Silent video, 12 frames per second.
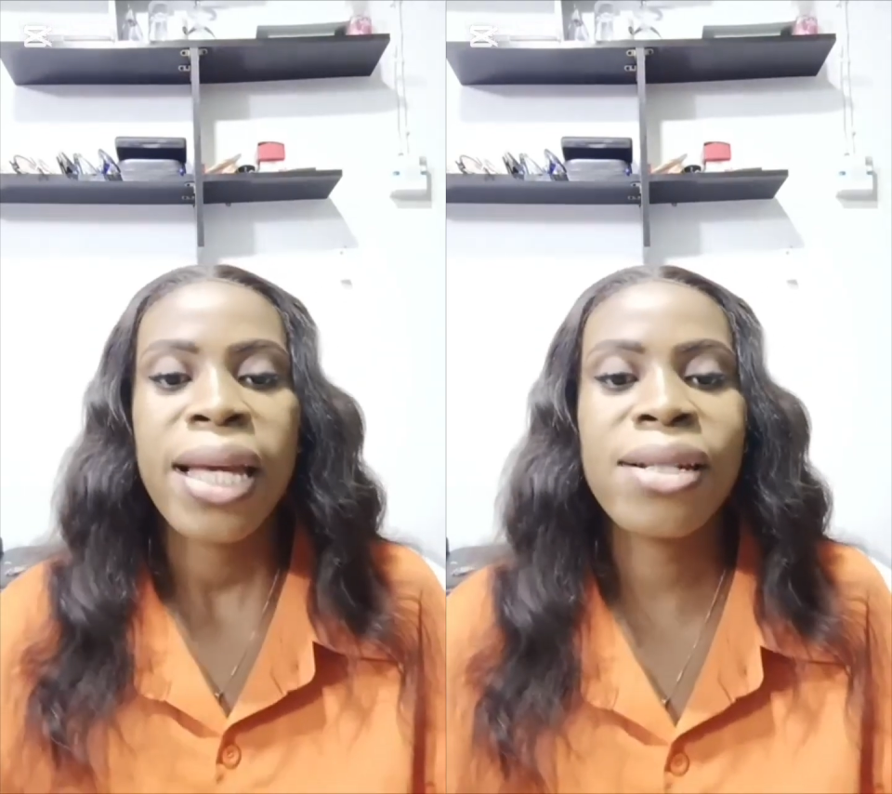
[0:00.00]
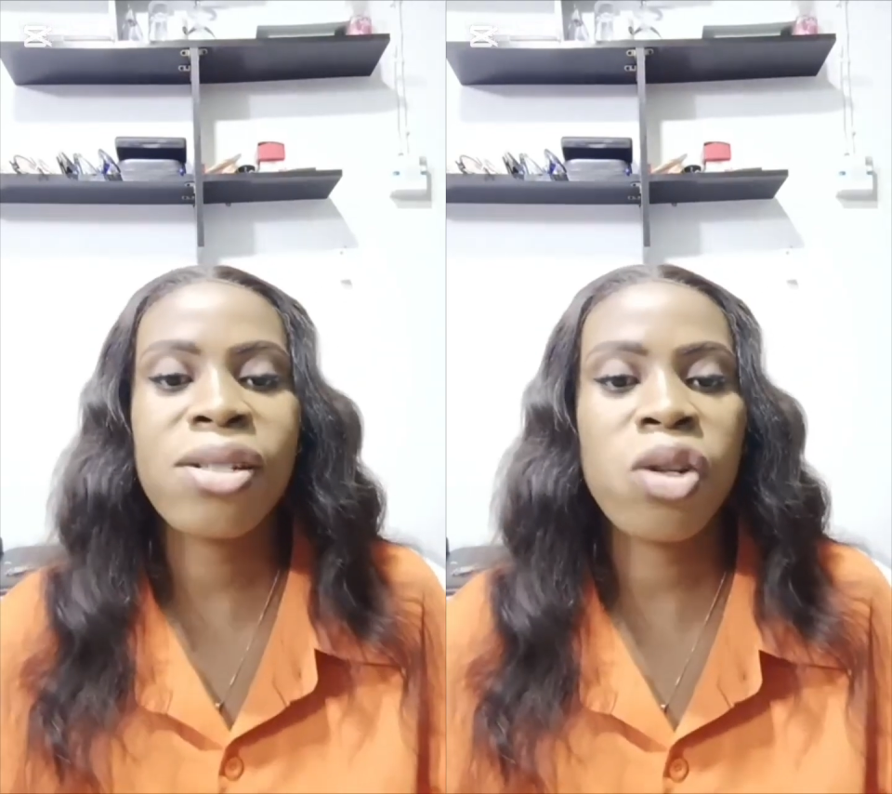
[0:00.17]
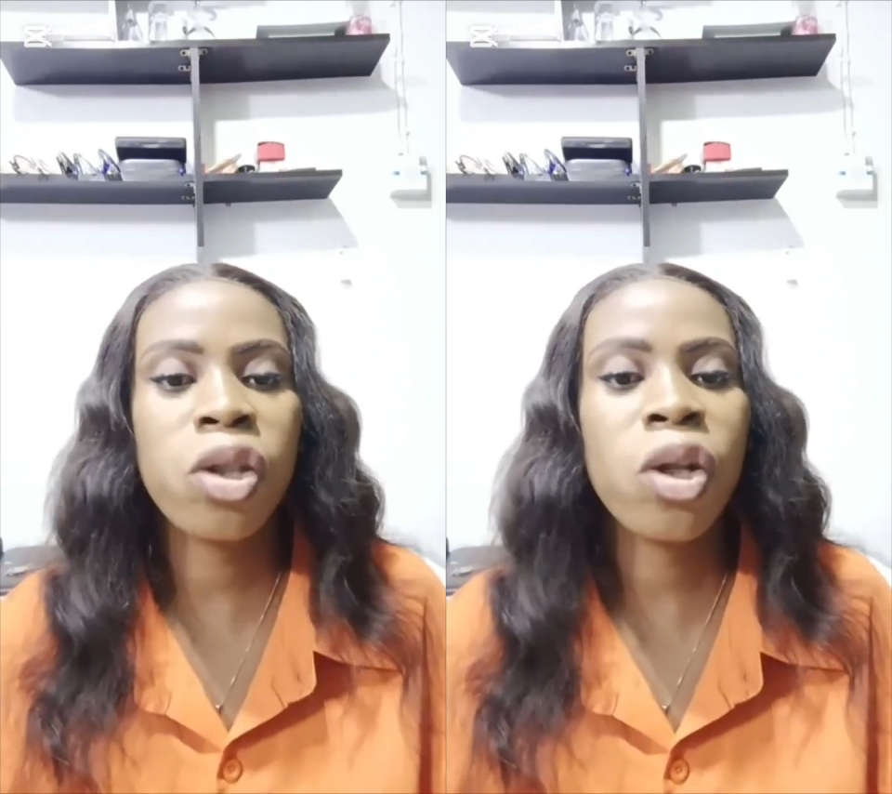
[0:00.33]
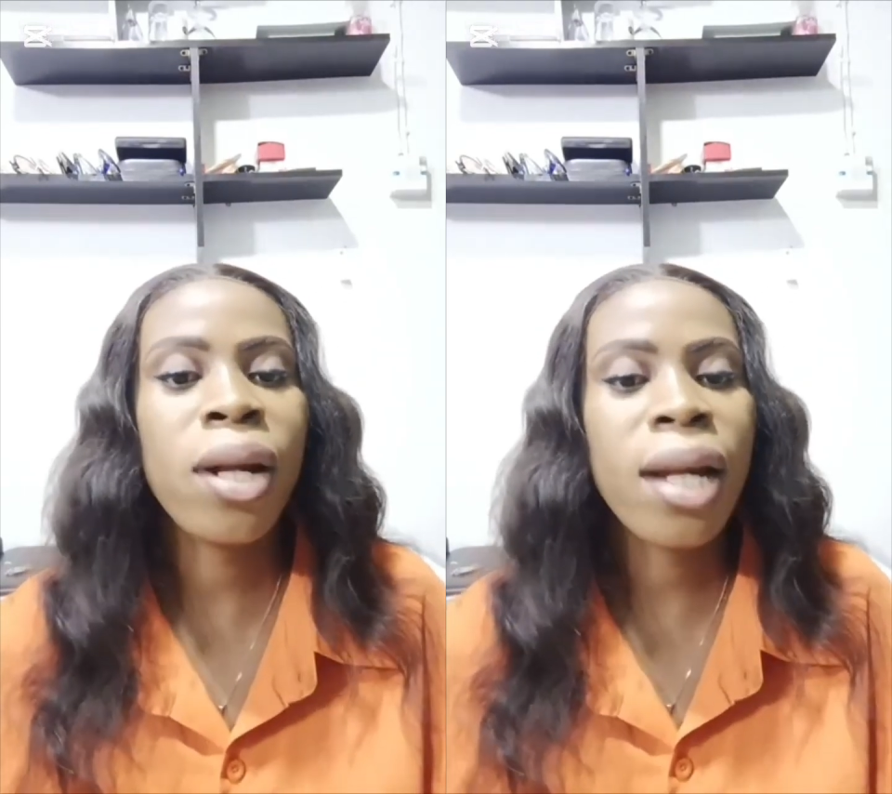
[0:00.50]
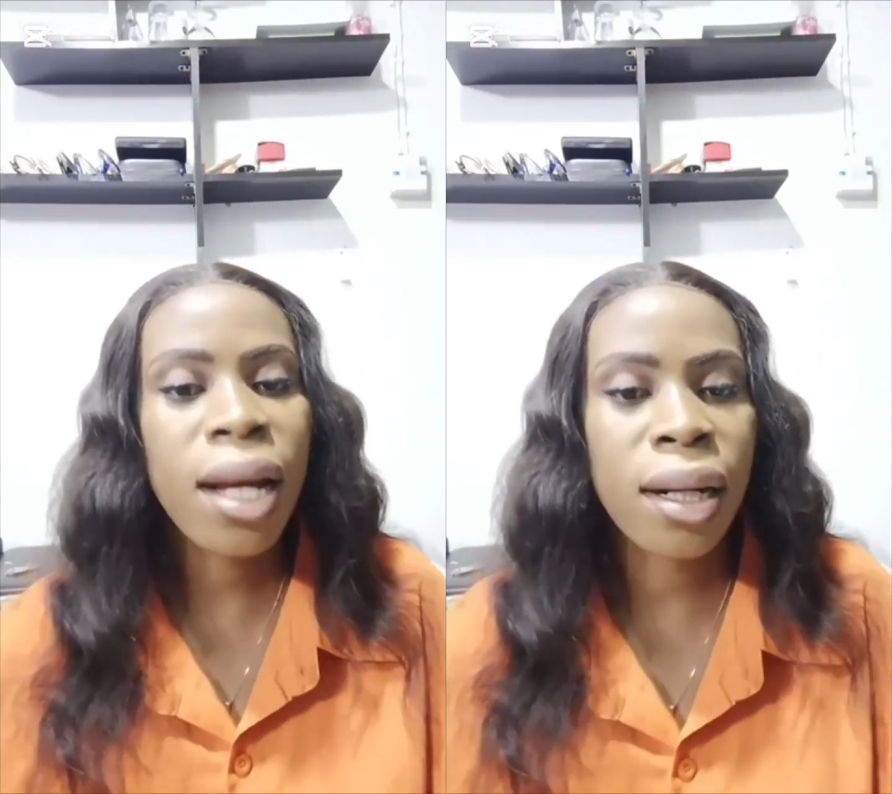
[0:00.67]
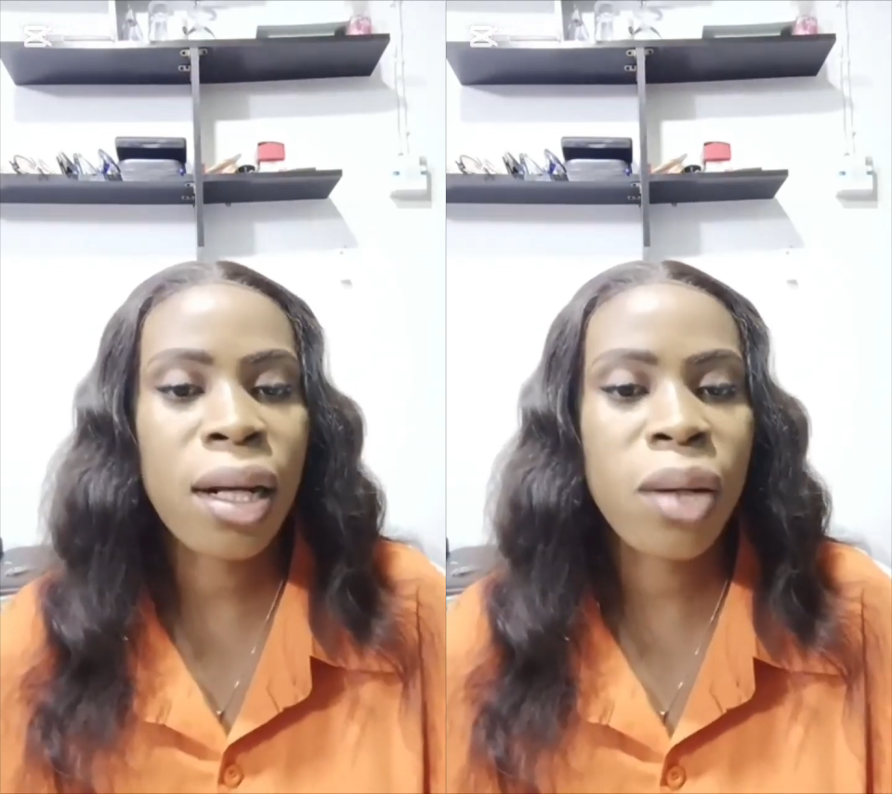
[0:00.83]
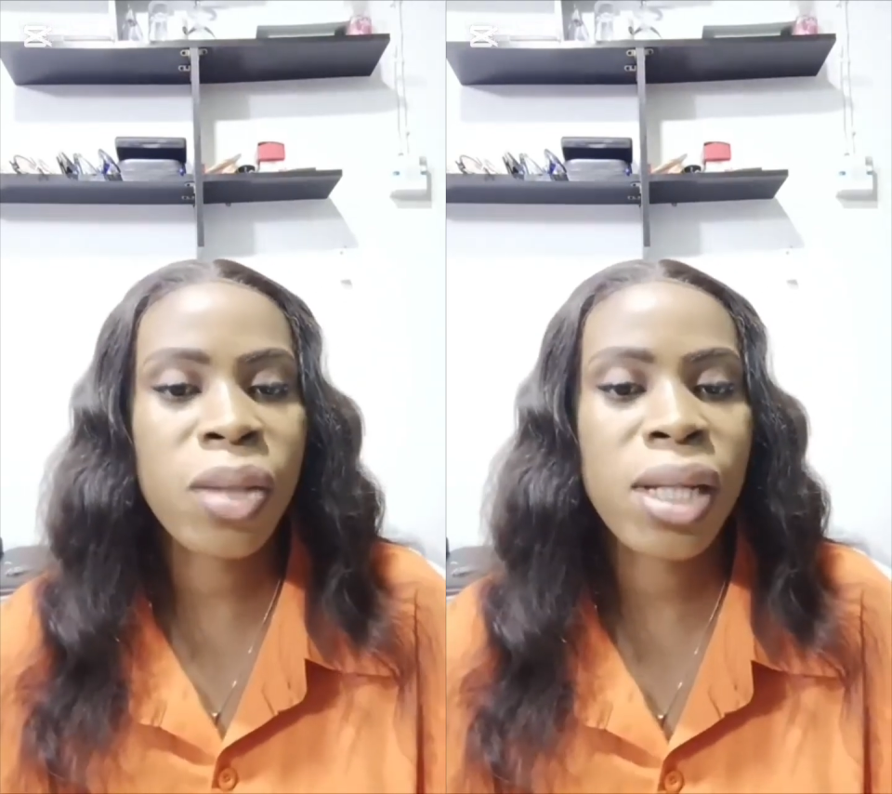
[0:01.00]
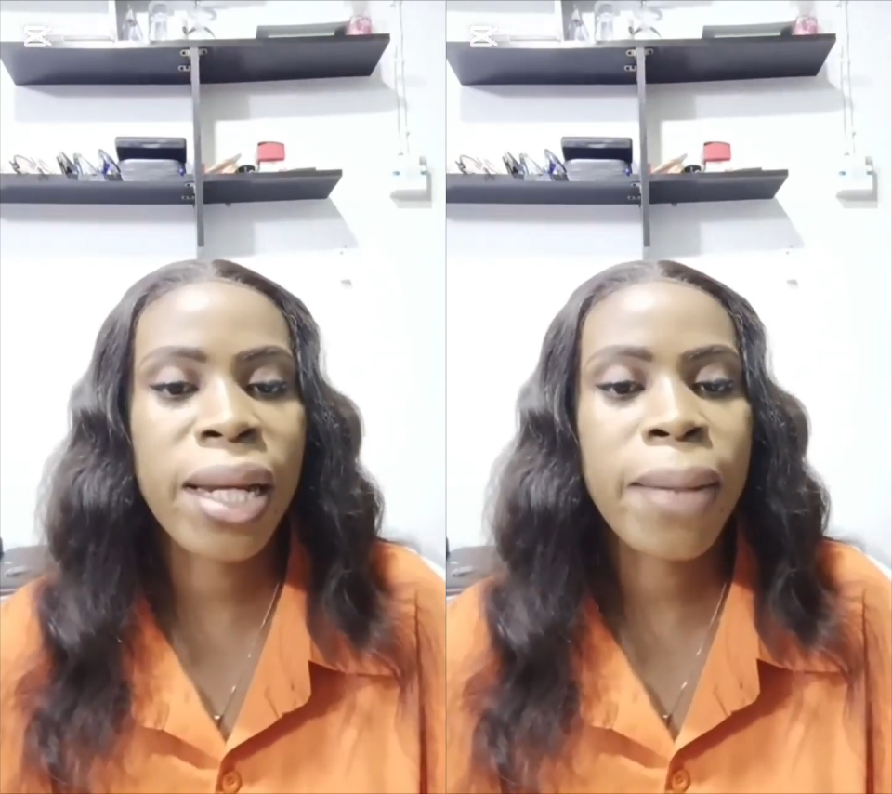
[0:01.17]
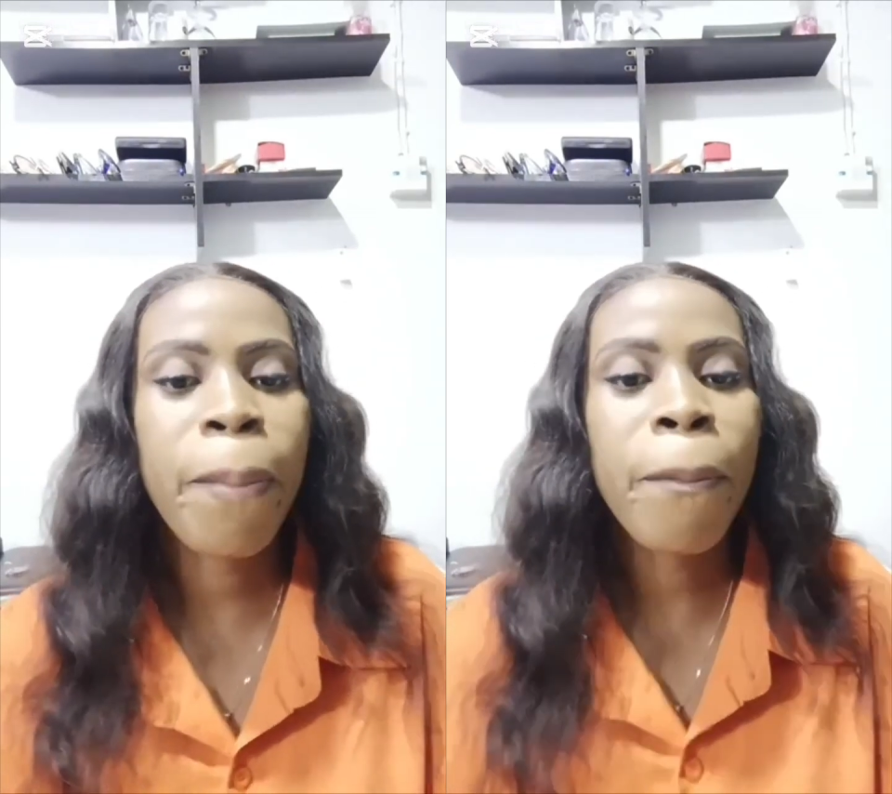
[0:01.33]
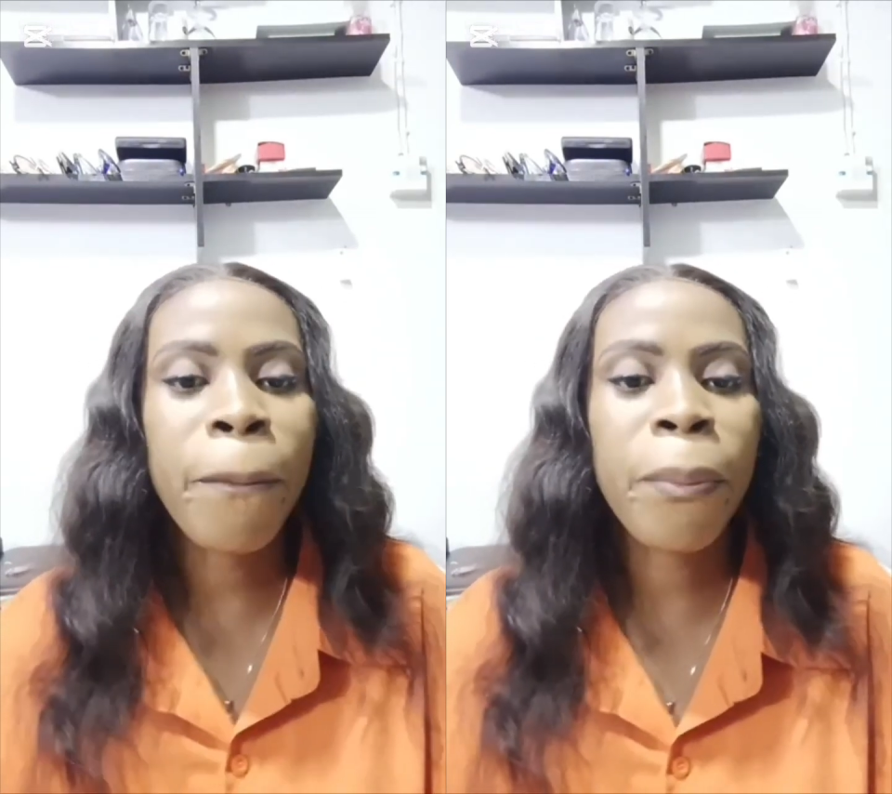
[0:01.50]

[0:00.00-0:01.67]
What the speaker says: it is your dollar account that the